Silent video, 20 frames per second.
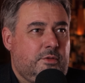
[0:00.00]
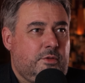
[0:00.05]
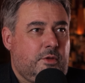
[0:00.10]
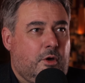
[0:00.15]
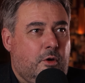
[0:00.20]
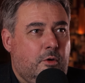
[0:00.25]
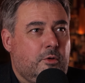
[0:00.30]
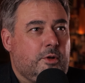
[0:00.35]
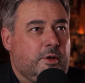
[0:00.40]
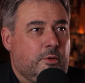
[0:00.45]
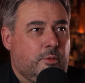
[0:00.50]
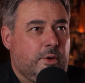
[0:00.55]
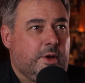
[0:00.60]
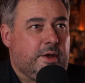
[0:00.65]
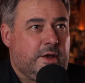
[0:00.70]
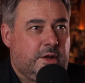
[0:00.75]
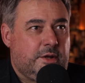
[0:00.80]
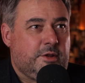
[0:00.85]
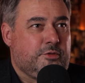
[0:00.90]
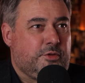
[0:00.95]
the only
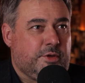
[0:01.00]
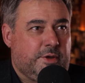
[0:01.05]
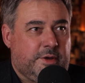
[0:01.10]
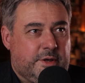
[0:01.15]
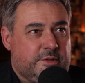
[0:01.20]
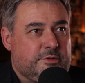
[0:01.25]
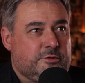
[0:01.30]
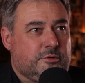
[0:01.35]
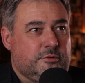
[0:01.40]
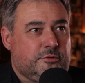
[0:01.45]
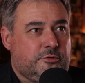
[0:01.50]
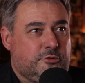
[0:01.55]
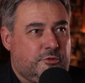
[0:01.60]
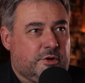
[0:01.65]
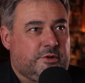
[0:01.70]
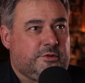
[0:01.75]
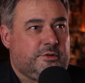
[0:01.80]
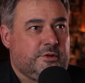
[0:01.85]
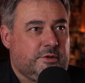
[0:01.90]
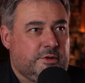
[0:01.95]
way anything gets
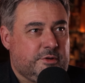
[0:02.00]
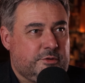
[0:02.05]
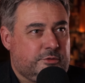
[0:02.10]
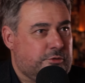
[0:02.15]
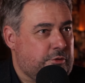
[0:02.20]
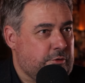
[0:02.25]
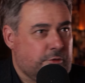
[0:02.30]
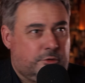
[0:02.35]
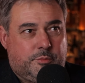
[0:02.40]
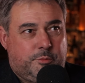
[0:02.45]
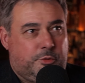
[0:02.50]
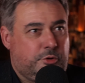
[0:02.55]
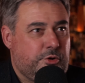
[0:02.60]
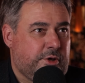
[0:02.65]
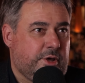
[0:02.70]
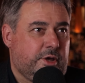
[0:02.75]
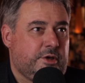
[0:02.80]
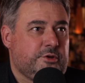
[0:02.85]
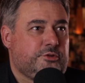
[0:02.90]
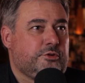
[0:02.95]
constructed is through
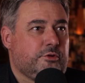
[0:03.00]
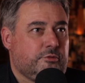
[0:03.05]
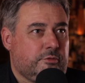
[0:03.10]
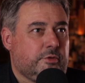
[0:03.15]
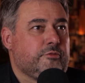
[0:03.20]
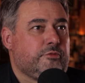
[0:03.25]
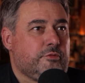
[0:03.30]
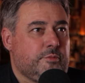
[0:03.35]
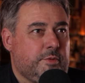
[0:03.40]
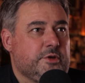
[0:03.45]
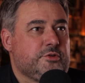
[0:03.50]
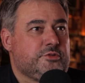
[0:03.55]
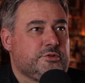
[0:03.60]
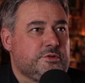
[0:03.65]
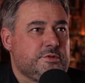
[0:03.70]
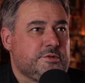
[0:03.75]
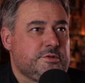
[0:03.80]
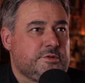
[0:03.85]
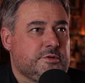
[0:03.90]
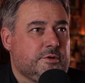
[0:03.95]
communication of
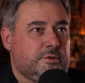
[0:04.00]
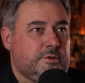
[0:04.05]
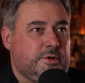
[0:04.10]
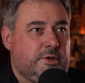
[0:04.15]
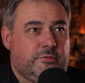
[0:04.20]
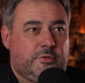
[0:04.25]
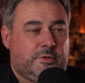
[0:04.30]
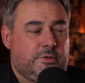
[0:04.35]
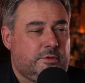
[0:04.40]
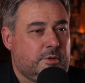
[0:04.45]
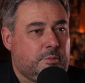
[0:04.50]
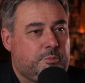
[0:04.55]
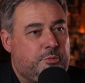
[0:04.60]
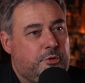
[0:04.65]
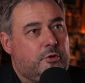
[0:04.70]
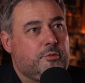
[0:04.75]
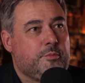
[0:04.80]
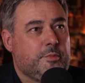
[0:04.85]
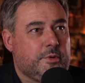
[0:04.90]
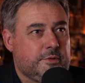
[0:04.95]
information. So even the
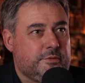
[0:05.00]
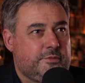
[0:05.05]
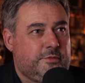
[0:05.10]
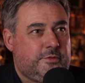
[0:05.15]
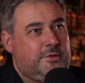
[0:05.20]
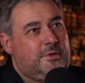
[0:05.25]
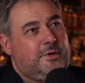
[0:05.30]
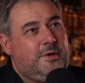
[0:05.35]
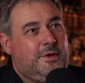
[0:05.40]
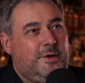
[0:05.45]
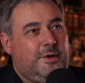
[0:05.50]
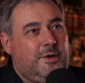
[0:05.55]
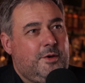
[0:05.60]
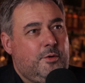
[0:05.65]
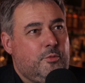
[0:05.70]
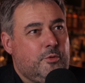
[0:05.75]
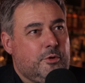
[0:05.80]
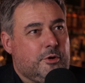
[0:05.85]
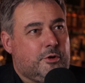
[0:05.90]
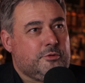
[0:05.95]
pyramids
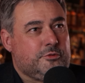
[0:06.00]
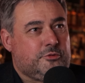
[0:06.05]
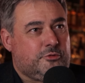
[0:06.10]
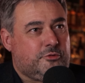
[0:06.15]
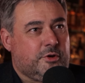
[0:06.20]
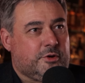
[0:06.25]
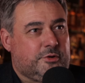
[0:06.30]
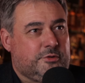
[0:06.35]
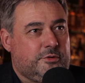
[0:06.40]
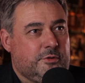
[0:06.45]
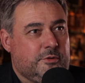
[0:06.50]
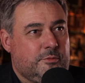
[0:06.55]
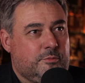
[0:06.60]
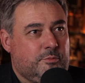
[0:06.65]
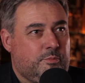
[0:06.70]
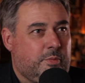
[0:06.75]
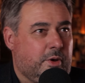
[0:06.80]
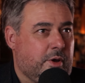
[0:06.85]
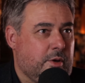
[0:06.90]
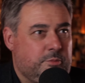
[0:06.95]
were constructed
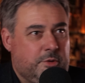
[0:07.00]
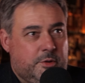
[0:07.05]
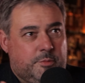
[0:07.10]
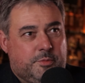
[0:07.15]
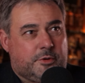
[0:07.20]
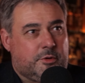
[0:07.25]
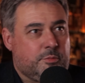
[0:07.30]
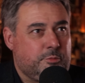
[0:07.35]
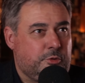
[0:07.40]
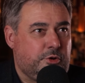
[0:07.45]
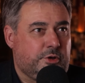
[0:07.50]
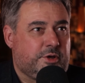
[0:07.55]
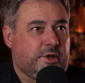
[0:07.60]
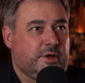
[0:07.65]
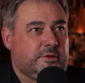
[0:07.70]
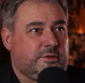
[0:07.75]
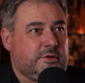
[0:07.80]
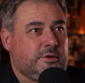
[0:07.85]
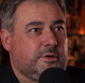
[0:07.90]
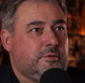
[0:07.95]
by people
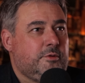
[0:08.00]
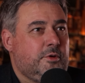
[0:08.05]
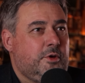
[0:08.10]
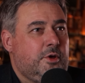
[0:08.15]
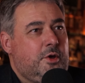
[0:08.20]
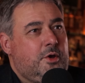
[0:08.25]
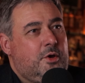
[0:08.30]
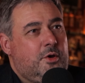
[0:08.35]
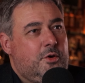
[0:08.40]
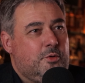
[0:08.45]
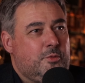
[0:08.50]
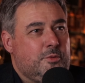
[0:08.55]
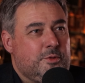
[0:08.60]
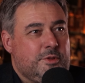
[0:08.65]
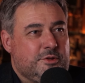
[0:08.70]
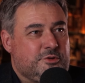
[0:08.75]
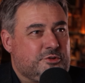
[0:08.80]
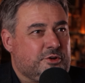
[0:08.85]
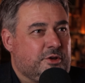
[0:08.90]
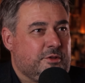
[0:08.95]
communicating
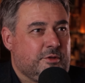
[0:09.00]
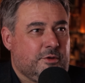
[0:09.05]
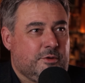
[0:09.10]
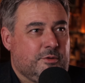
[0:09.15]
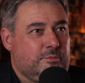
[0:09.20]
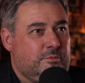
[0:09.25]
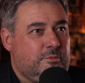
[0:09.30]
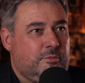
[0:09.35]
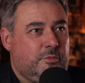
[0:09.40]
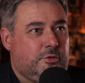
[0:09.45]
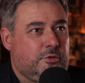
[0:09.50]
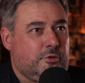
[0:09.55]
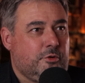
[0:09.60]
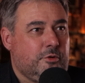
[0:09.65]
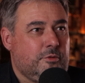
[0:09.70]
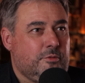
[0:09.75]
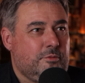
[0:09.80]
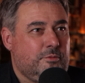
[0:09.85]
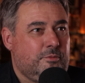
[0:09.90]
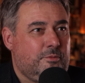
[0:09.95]
with each other. Wait a minute, through... I
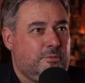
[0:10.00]
thought that